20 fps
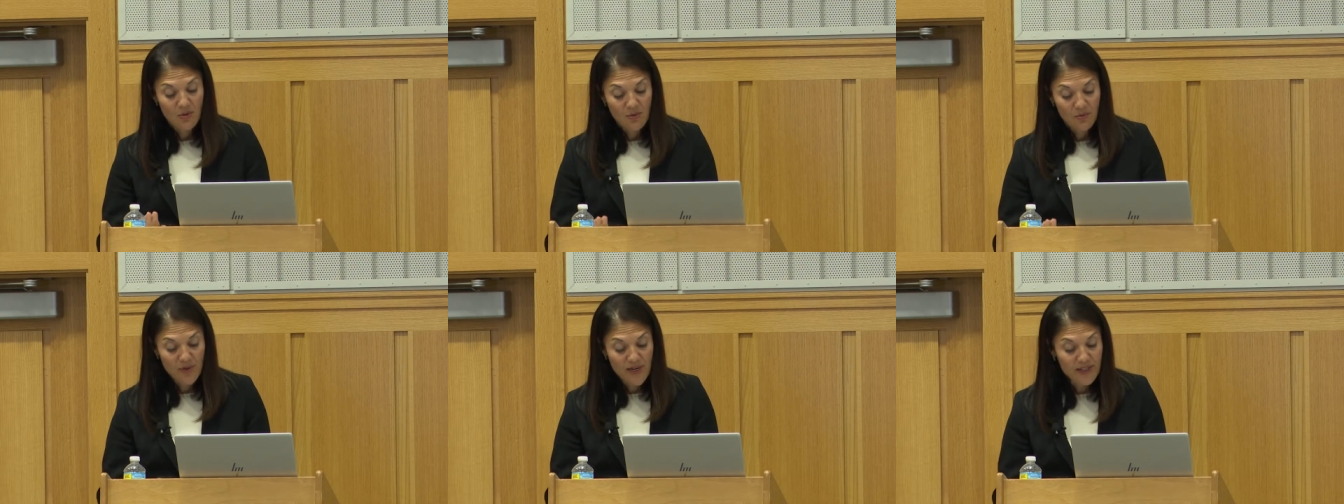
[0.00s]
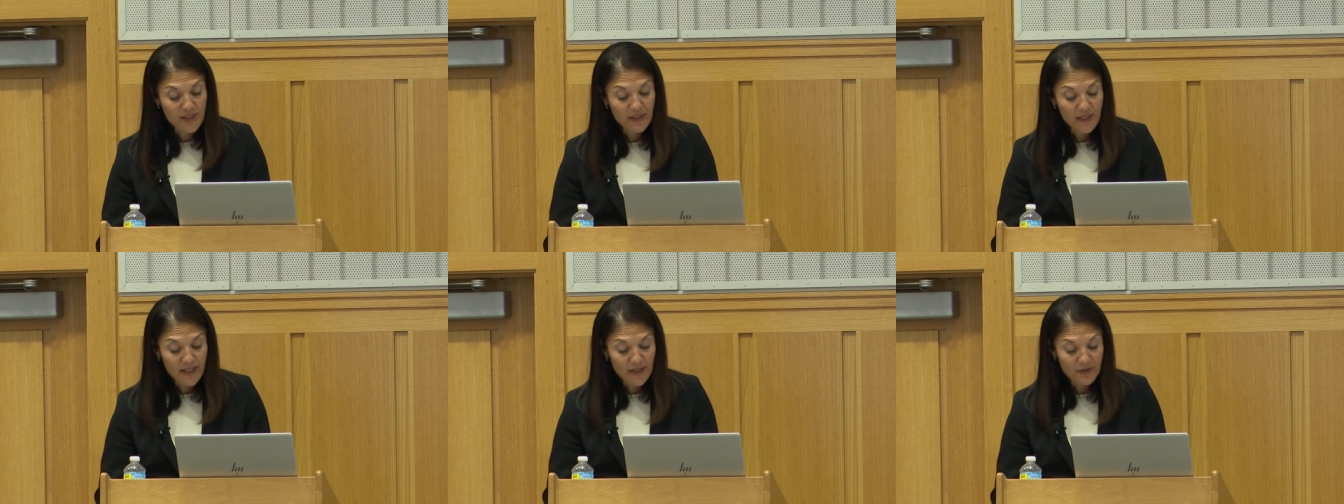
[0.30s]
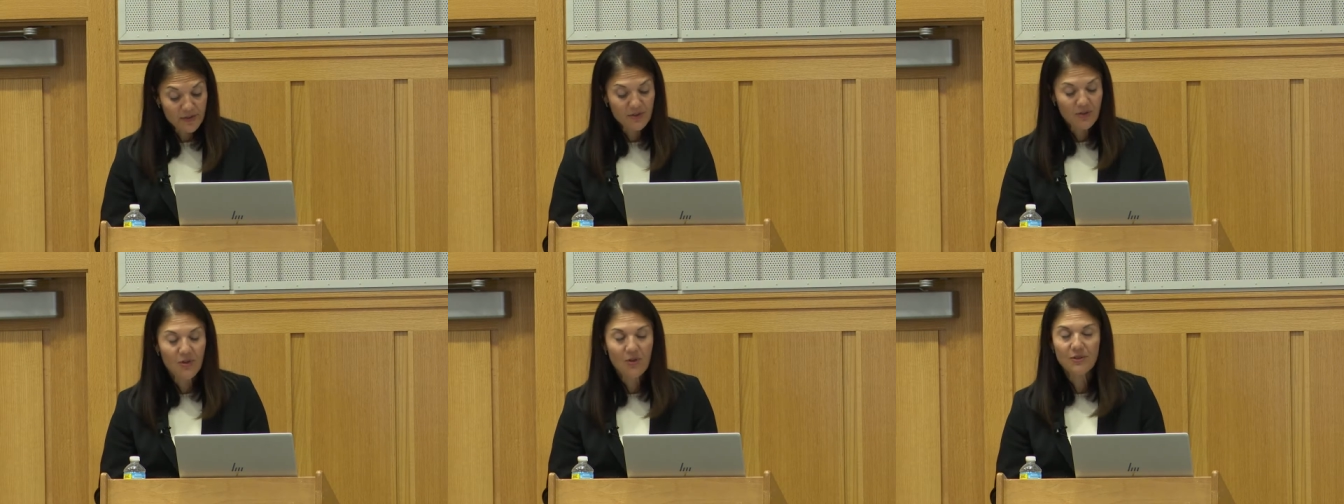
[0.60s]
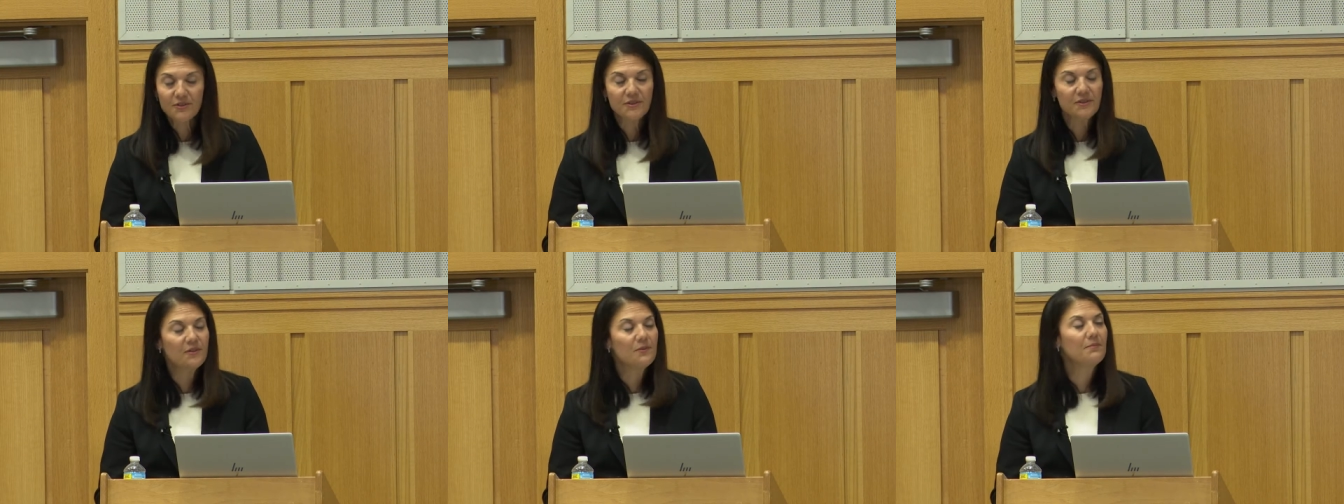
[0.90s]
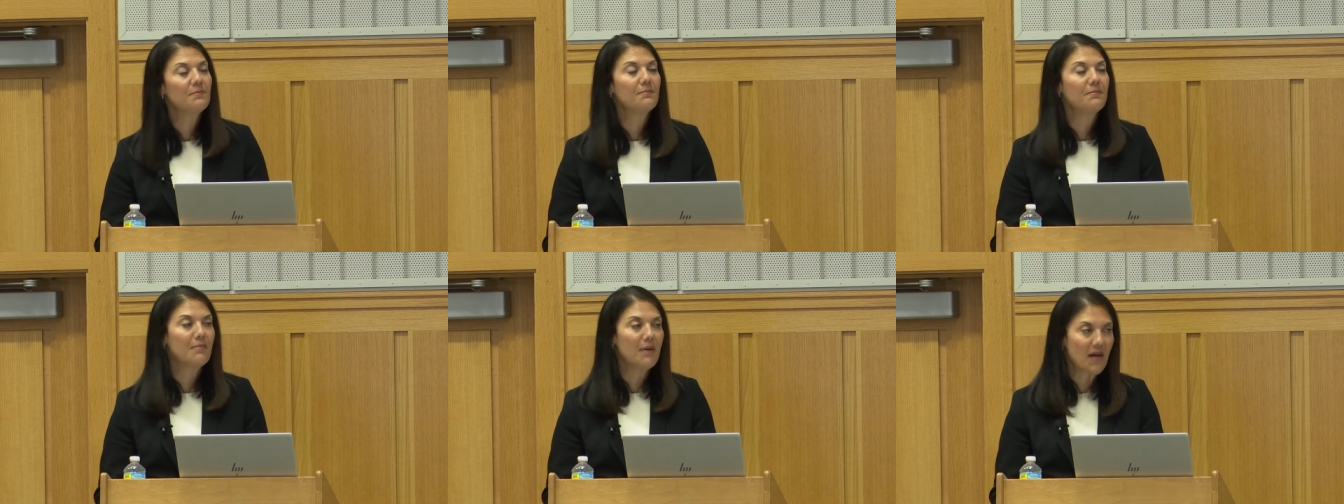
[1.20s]
Regulators also
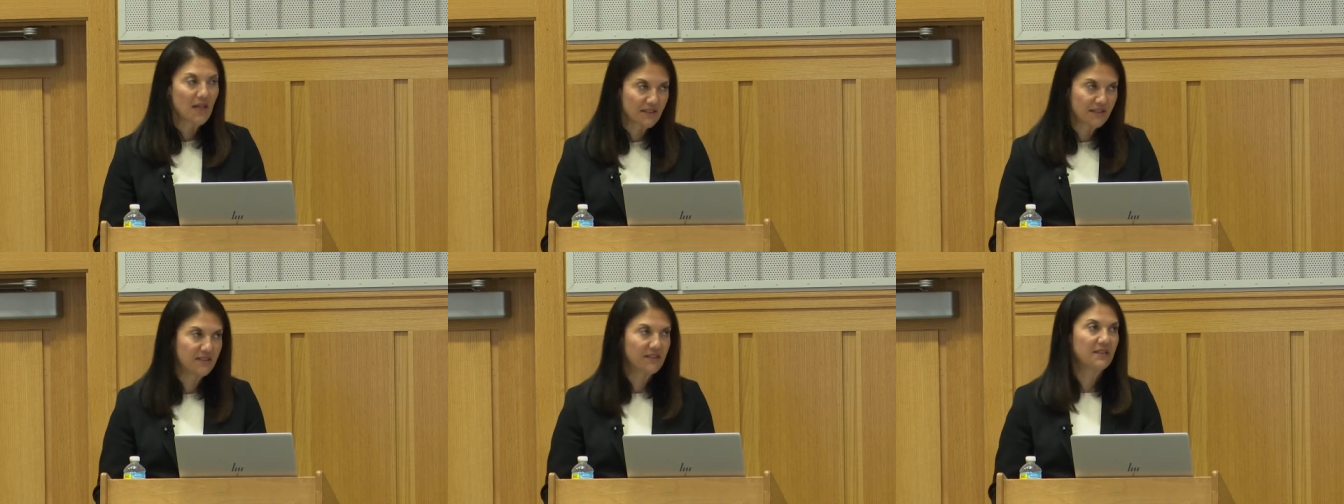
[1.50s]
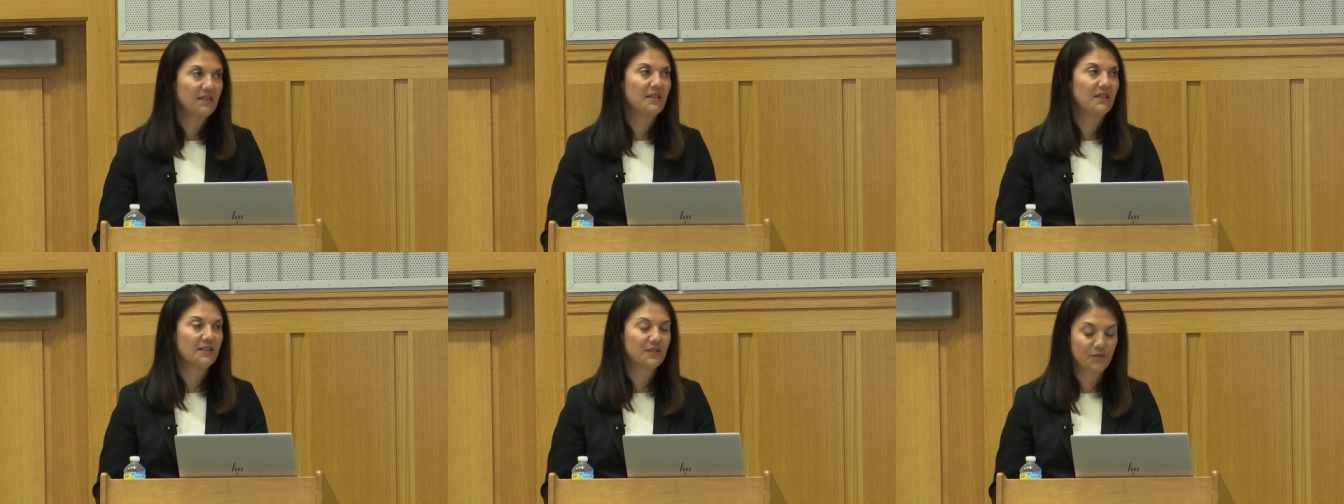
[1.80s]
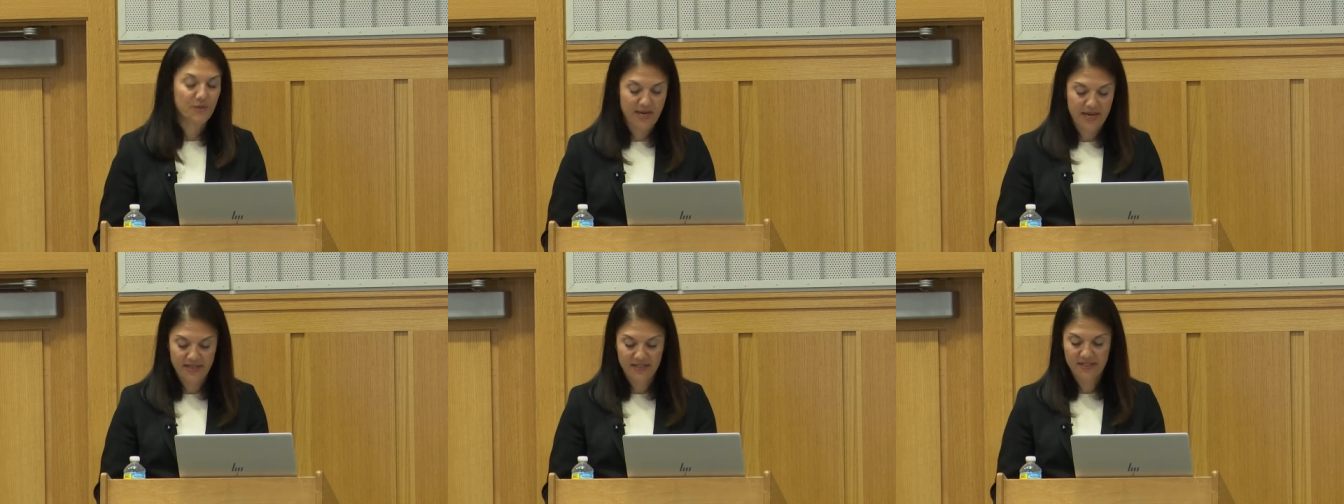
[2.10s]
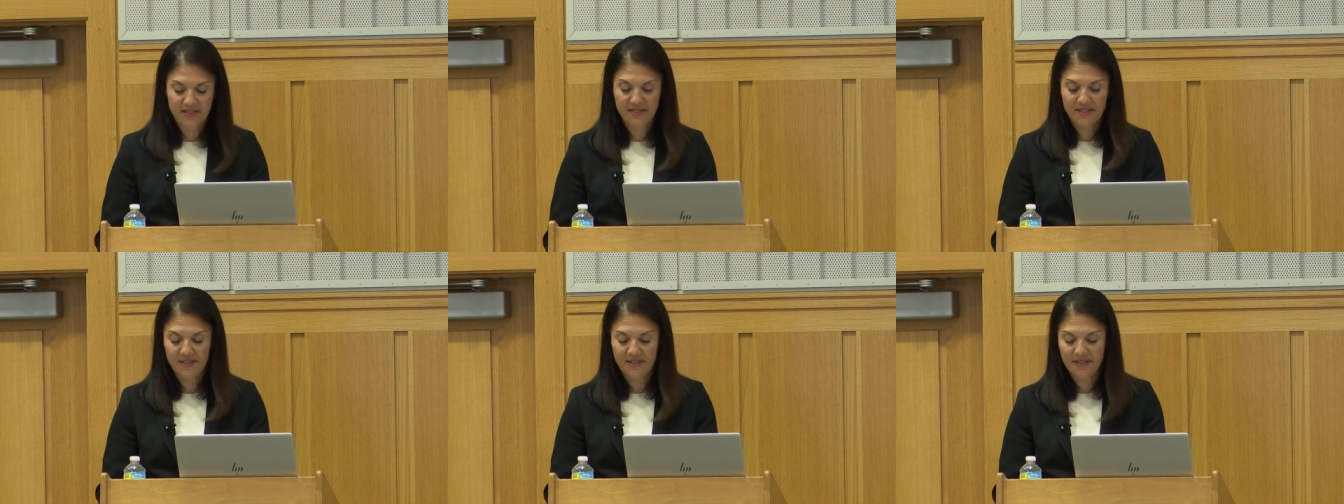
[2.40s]
must address